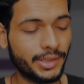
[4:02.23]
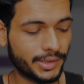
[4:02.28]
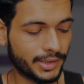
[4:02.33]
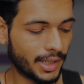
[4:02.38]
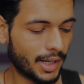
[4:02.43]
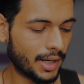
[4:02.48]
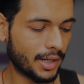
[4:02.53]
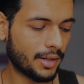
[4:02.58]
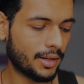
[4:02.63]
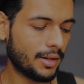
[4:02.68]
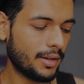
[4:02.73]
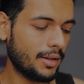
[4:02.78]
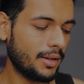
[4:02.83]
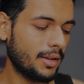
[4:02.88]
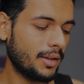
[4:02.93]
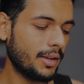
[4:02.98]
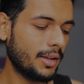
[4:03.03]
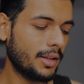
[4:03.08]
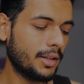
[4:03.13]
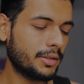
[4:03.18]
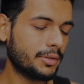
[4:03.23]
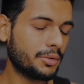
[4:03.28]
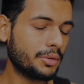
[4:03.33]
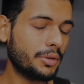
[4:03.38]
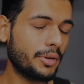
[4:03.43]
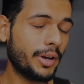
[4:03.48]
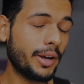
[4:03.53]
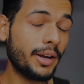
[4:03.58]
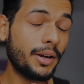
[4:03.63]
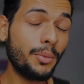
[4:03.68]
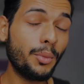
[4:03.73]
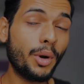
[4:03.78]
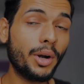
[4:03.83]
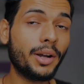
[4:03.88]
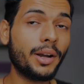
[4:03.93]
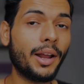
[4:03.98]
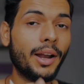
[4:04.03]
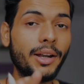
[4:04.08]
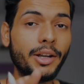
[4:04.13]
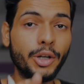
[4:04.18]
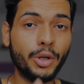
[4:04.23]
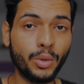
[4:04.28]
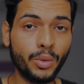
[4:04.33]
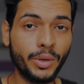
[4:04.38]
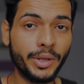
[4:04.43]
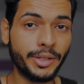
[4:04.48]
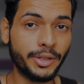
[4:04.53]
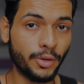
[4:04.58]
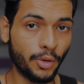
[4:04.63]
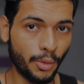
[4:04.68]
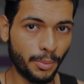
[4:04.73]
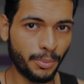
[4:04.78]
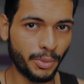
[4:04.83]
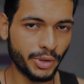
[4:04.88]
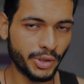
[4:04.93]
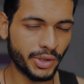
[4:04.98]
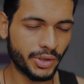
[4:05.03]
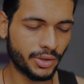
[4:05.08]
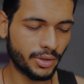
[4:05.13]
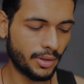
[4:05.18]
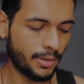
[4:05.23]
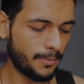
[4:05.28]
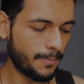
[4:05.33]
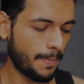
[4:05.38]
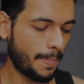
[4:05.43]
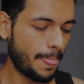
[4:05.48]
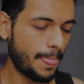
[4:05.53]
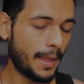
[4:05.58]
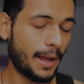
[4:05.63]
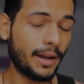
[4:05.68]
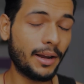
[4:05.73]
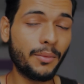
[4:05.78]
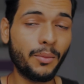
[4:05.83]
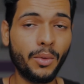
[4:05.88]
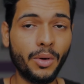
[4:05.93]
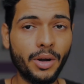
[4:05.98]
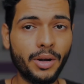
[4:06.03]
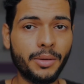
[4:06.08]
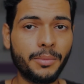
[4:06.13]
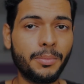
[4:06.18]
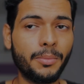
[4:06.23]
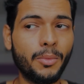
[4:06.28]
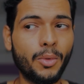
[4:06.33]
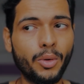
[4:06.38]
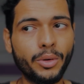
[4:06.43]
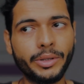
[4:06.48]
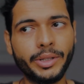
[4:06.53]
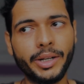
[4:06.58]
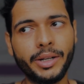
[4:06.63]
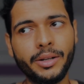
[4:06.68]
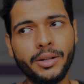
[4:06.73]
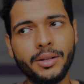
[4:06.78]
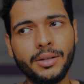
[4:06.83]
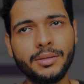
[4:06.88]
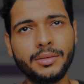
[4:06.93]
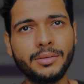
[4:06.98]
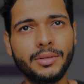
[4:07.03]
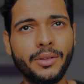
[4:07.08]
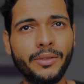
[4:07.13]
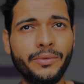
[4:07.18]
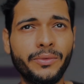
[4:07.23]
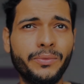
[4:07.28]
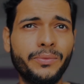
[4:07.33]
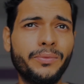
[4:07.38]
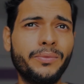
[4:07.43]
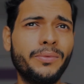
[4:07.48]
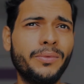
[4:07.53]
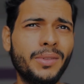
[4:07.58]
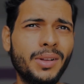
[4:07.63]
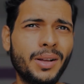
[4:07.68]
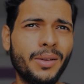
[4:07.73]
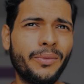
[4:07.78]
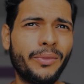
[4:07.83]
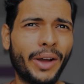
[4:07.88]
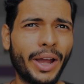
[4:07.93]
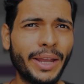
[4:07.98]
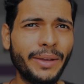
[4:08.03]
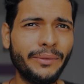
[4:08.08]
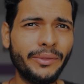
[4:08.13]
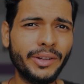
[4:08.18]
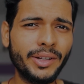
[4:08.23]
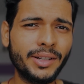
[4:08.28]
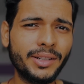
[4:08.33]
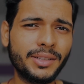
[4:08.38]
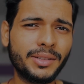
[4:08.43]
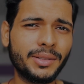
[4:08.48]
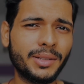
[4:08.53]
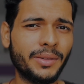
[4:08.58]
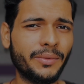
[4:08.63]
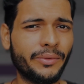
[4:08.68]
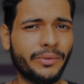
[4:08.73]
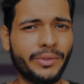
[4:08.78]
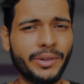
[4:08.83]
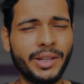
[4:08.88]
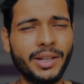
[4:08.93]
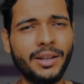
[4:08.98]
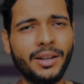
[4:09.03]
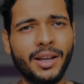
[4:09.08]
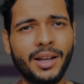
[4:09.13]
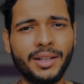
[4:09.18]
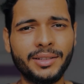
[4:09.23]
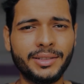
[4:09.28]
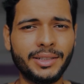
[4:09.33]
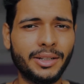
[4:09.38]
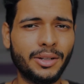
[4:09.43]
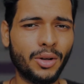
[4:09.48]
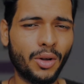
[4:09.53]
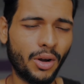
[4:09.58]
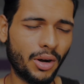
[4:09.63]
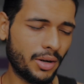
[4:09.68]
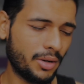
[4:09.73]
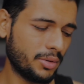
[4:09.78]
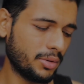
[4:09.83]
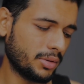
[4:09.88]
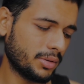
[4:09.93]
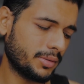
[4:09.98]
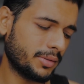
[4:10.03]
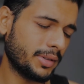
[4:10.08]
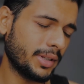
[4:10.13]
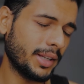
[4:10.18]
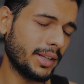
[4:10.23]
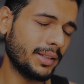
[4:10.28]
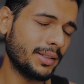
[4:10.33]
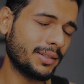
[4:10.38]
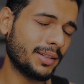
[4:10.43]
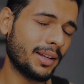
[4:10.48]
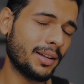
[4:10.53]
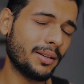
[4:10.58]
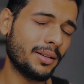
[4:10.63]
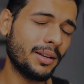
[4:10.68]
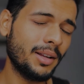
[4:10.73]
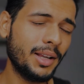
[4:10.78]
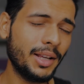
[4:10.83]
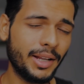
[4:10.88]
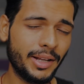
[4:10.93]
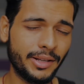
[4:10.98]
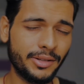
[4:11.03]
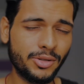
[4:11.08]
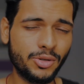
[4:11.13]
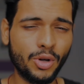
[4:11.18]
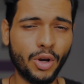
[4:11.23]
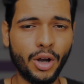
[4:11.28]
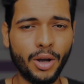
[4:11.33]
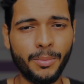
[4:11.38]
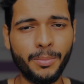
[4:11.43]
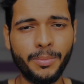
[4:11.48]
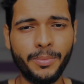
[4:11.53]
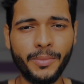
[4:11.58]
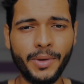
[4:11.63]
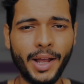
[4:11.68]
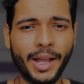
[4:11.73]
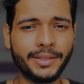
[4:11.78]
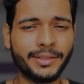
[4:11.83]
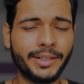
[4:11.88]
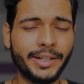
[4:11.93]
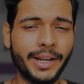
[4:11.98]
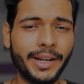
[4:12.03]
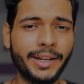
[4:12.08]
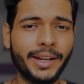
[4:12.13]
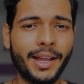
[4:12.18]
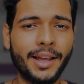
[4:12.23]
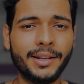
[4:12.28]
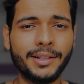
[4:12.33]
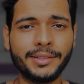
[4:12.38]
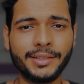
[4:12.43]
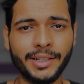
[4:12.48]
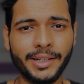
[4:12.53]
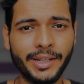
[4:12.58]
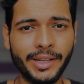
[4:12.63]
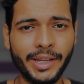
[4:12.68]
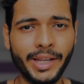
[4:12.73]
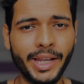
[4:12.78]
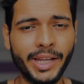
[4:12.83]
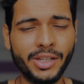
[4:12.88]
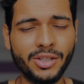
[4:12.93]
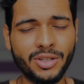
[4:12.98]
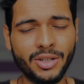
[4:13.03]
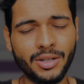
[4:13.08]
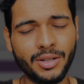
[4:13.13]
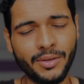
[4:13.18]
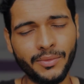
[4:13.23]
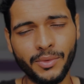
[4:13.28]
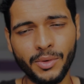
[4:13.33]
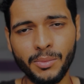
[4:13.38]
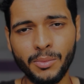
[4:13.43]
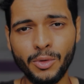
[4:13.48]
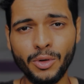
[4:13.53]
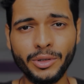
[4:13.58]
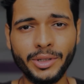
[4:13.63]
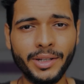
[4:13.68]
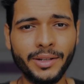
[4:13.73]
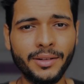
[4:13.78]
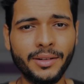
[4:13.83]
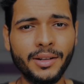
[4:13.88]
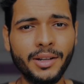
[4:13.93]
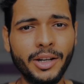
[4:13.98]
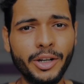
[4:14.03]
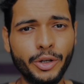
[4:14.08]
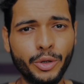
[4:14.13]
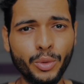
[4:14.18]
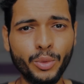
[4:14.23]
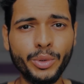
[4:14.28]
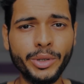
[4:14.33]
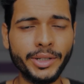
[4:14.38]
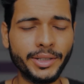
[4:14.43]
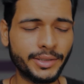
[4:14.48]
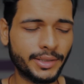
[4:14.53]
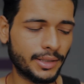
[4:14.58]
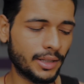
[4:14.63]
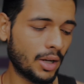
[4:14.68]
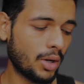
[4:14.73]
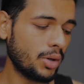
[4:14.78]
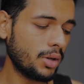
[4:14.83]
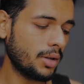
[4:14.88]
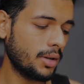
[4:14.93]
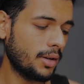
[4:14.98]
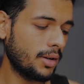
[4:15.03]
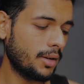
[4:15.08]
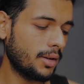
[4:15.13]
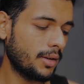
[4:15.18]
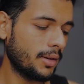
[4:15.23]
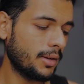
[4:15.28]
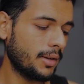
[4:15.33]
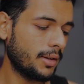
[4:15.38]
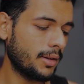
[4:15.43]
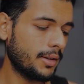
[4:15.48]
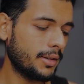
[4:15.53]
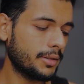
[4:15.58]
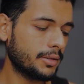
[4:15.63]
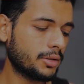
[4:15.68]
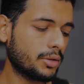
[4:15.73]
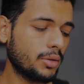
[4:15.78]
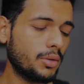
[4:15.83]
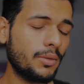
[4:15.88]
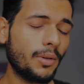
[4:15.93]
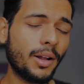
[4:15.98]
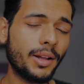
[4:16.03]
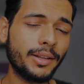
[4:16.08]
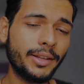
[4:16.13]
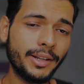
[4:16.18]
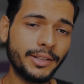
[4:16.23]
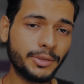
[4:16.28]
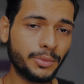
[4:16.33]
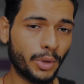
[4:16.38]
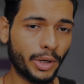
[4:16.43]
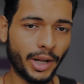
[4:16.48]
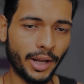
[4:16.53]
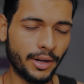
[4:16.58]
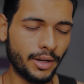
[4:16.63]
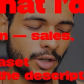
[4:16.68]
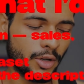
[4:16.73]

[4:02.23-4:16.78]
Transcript: start? So here what I'll do in your position, and I've worked more than 5 years in freelance and a lot of those things, and in job as a data analyst and AI engineer for more than 2 years now. So here's what I'll